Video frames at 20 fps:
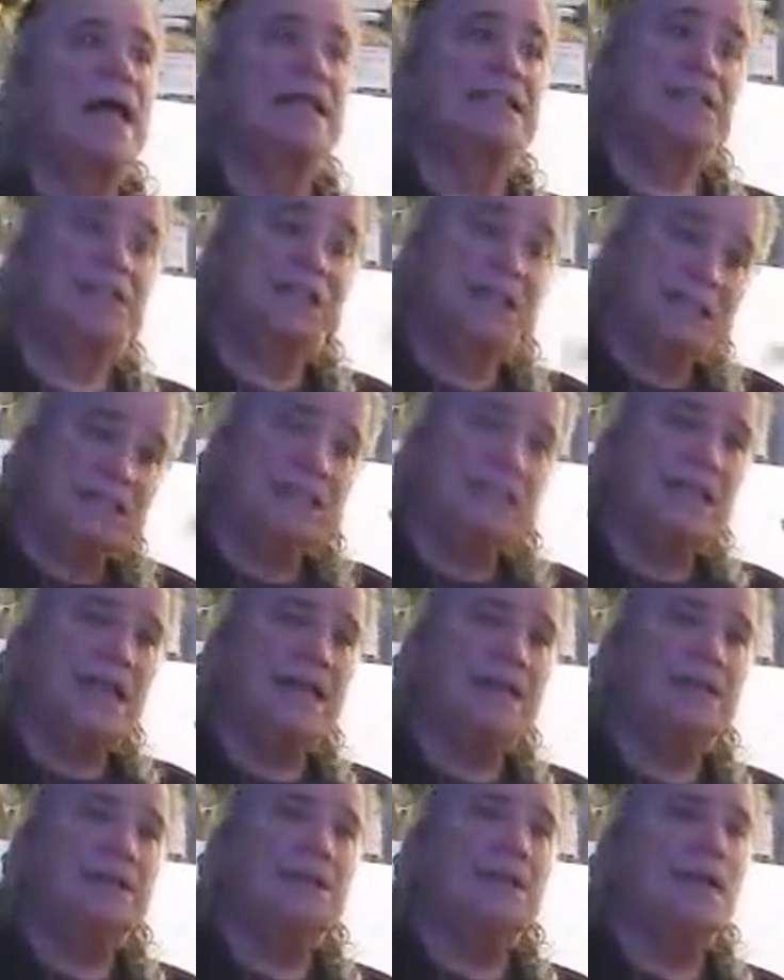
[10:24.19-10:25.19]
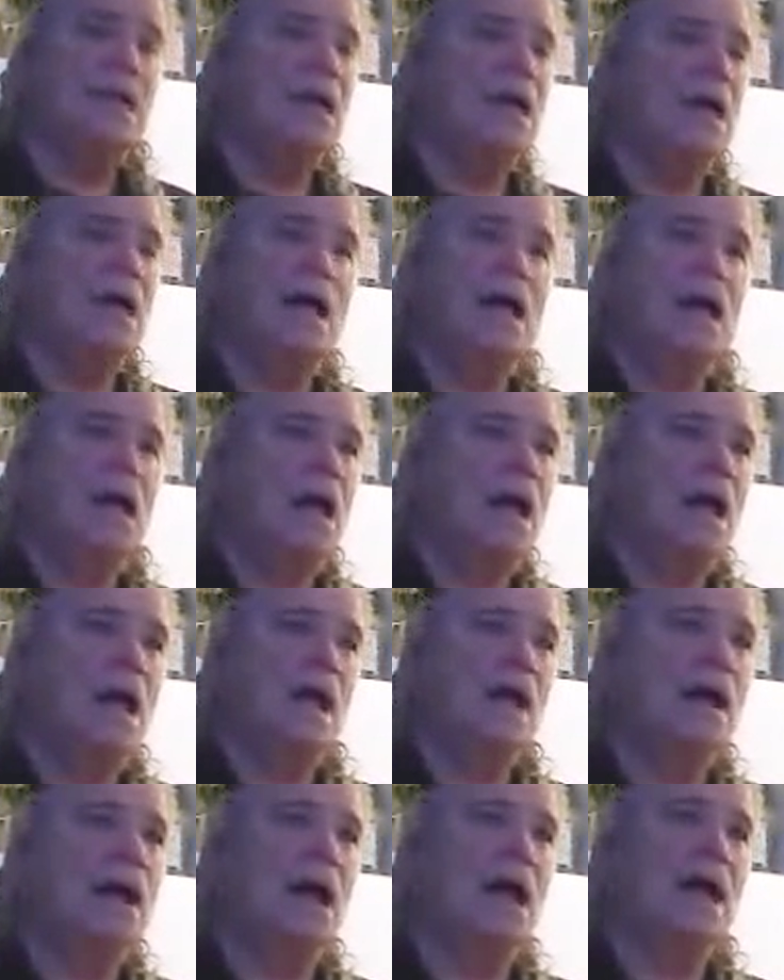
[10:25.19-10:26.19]
And she says,
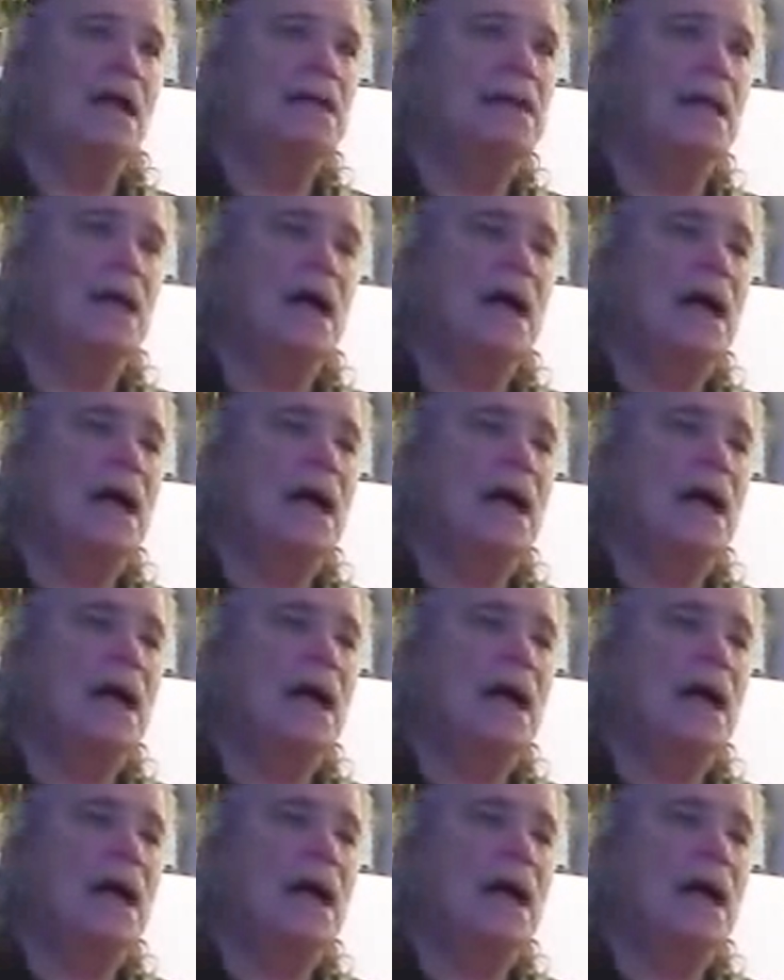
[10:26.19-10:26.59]
God,